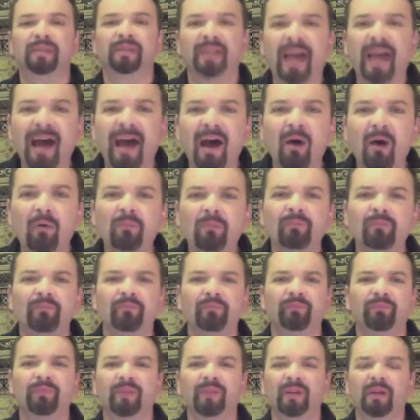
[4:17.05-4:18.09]
Now,
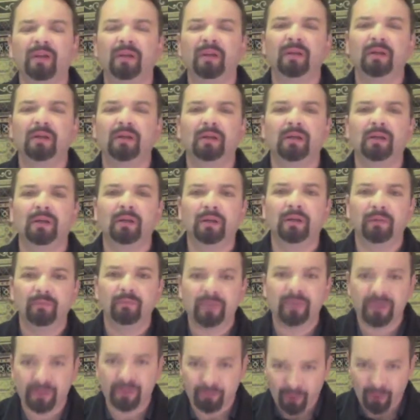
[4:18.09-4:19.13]

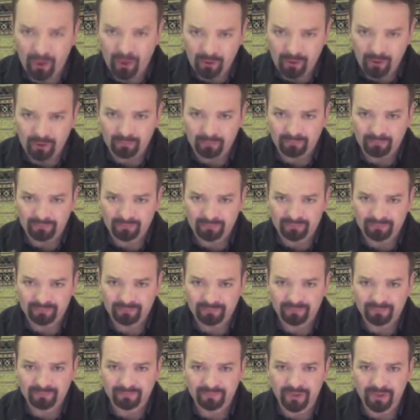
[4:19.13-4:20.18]
Mr. Broner,
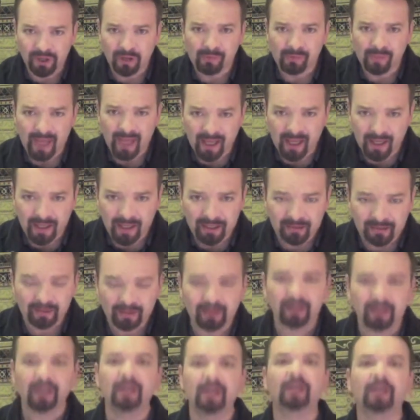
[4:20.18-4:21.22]
young man,
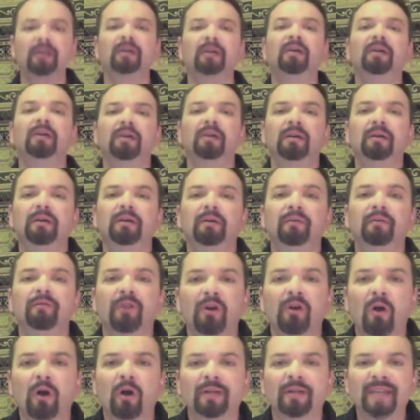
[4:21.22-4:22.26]

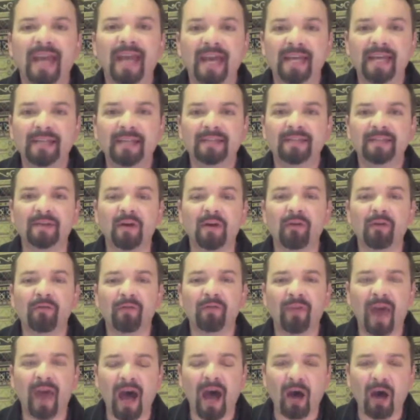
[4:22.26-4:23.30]
there are tens of
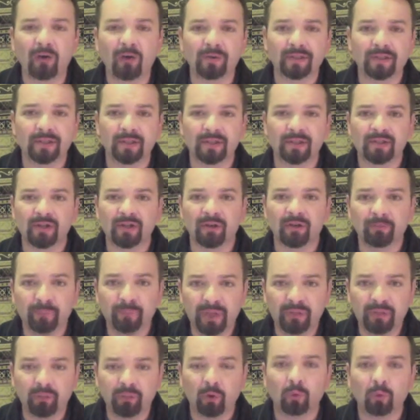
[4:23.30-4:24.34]
thousands of
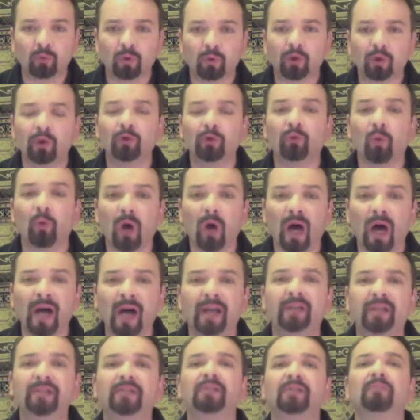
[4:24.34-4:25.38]
people
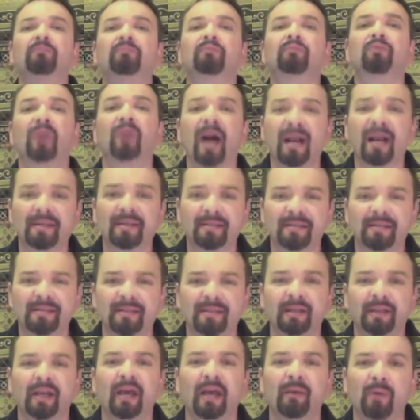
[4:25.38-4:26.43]
worldwide
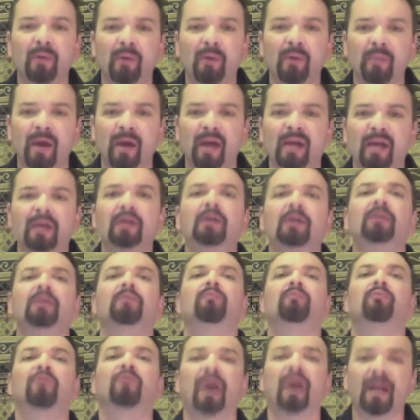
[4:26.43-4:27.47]
practicing MMA,
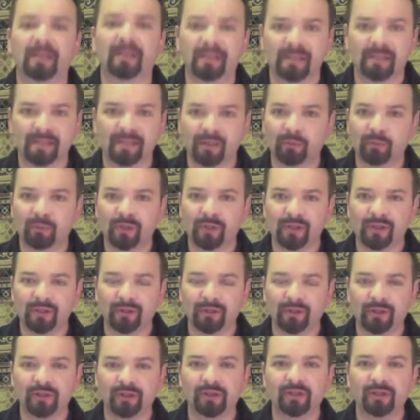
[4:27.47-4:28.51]
practicing
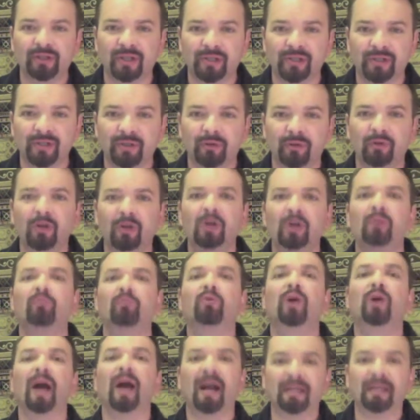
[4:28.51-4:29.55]
Brazilian Jiu-Jitsu,
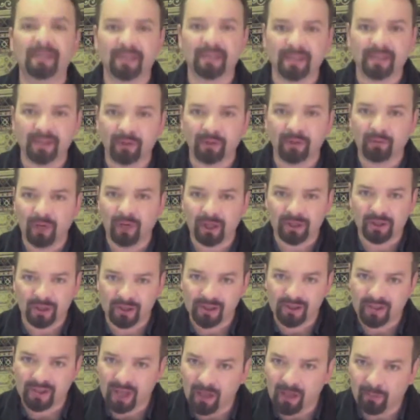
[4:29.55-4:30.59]
practicing
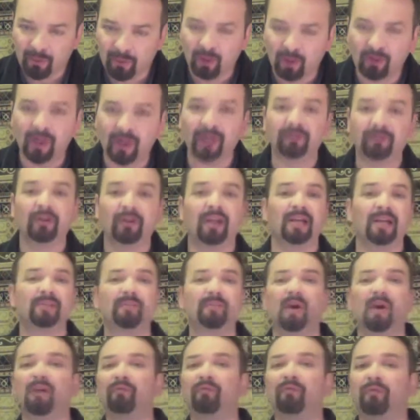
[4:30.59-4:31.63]
Russian Sambo, like the last
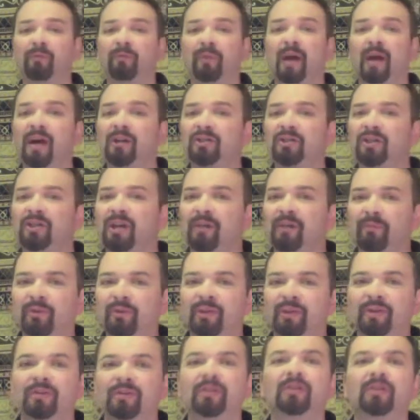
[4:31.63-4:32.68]
pound-for-pound
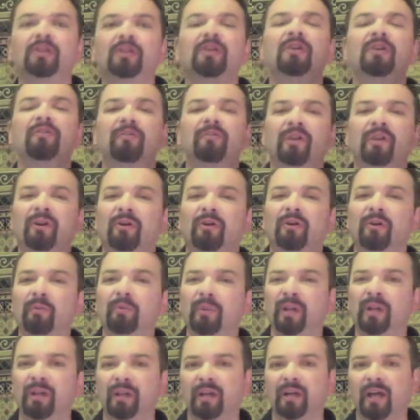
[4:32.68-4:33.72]
champion, Fedor
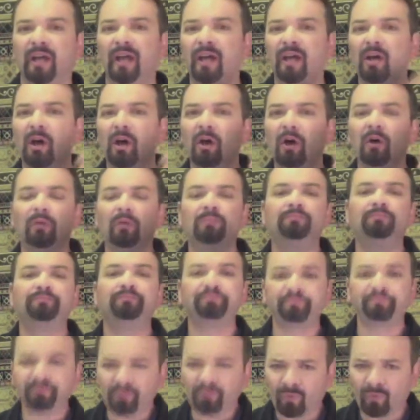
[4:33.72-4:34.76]
Emelianenko,
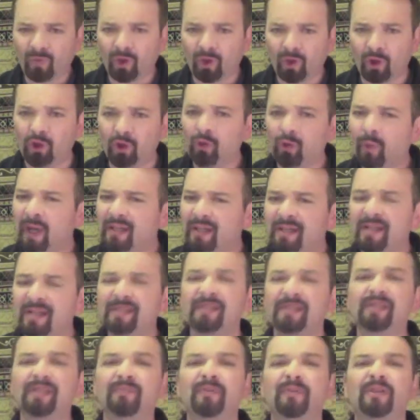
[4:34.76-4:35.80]
who Mike
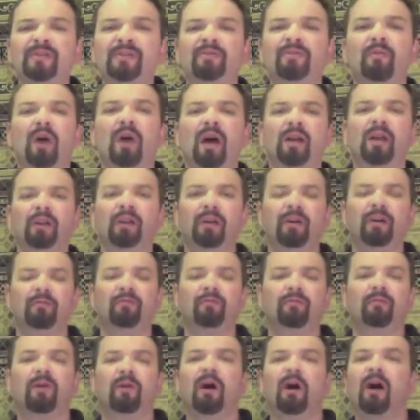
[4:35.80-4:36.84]
Tyson speaks so highly of
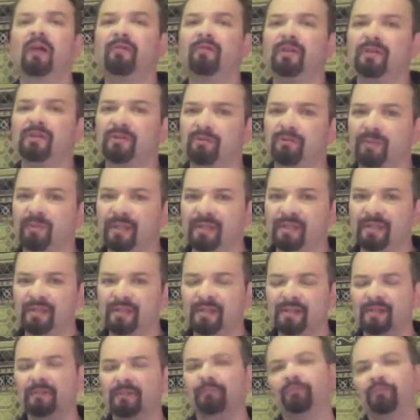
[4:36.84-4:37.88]
for obvious reasons.